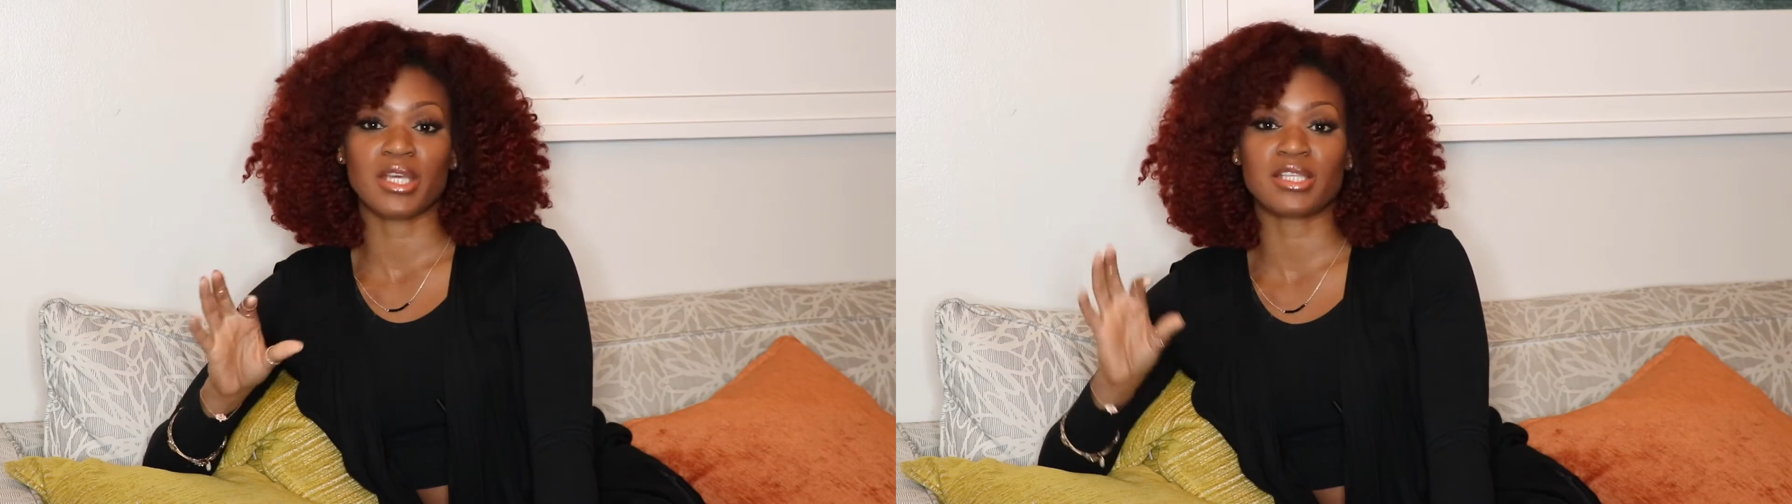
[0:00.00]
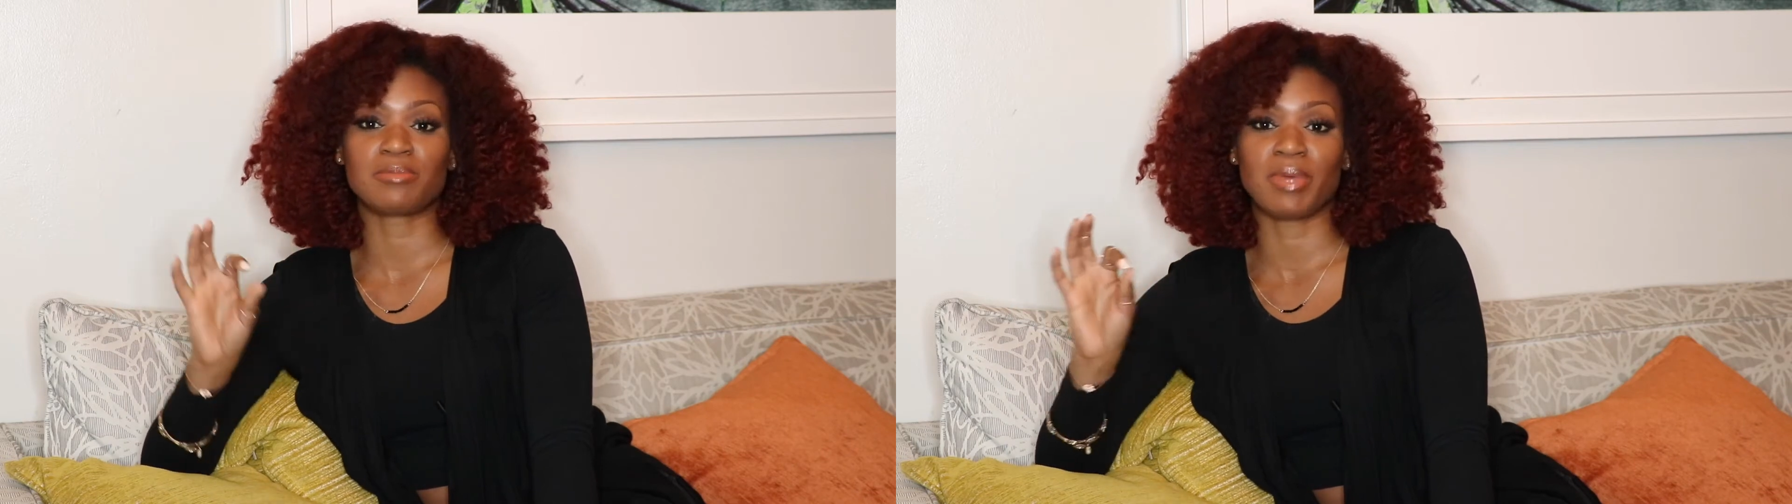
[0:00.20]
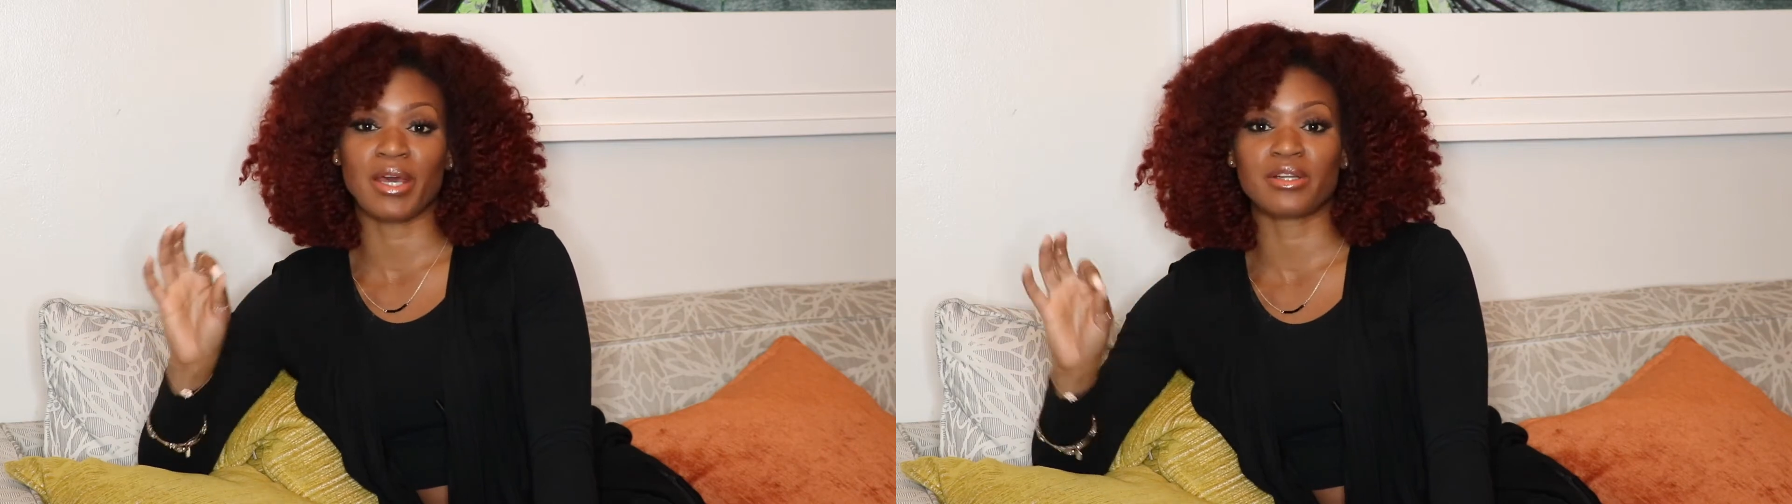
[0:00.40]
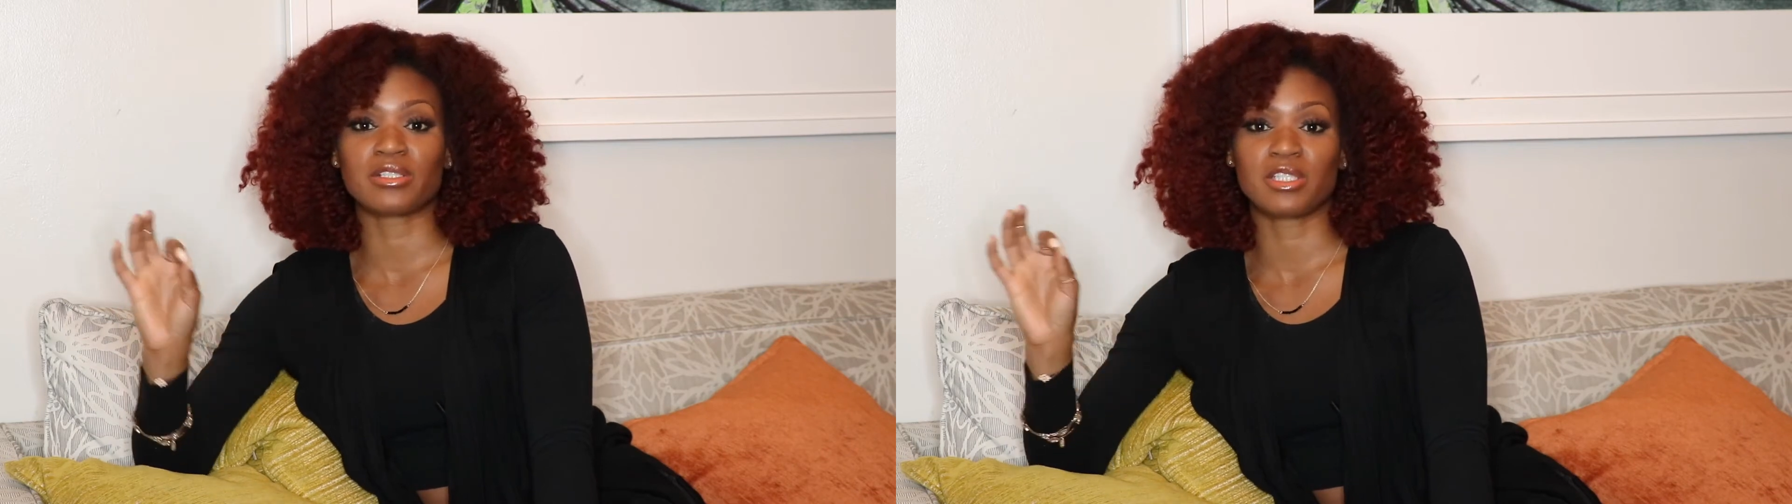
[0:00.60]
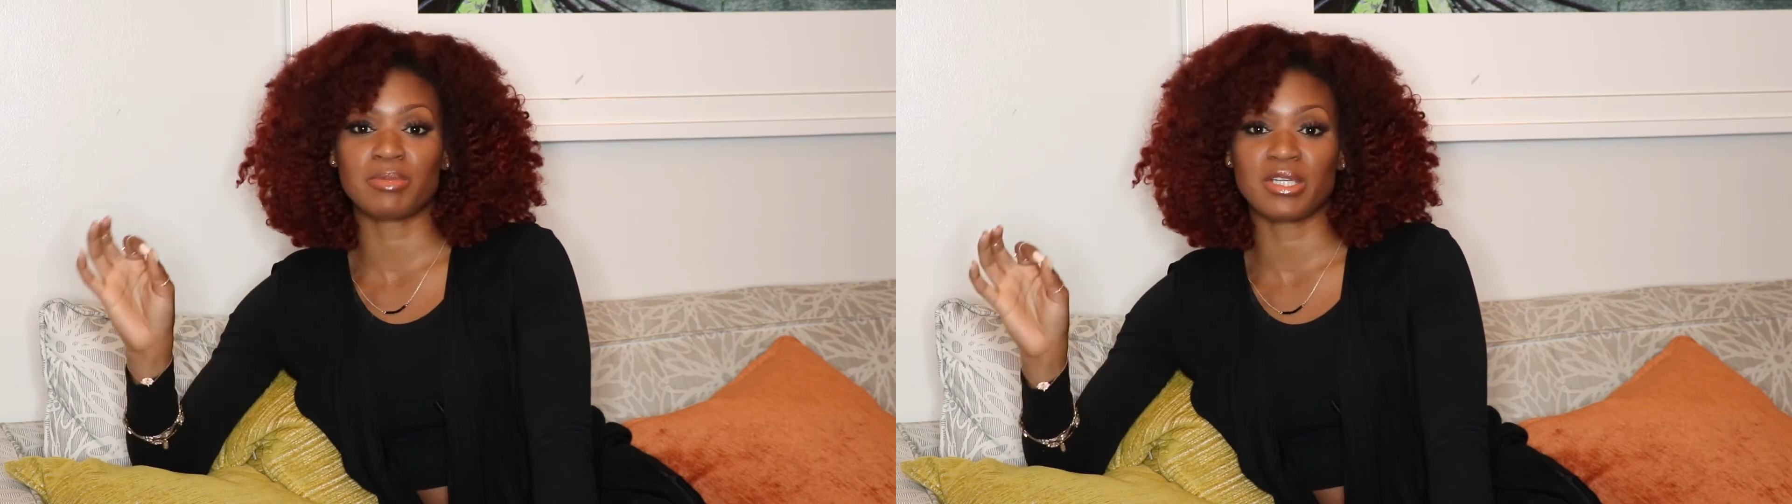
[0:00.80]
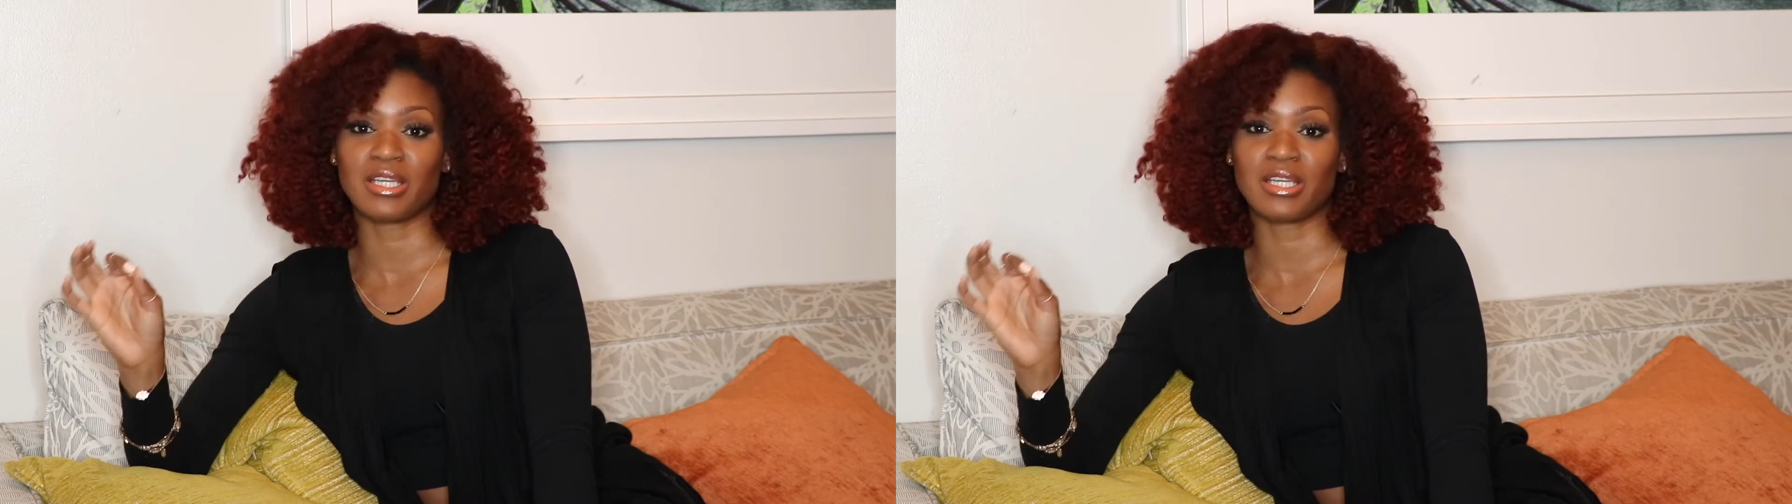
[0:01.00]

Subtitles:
it's better to be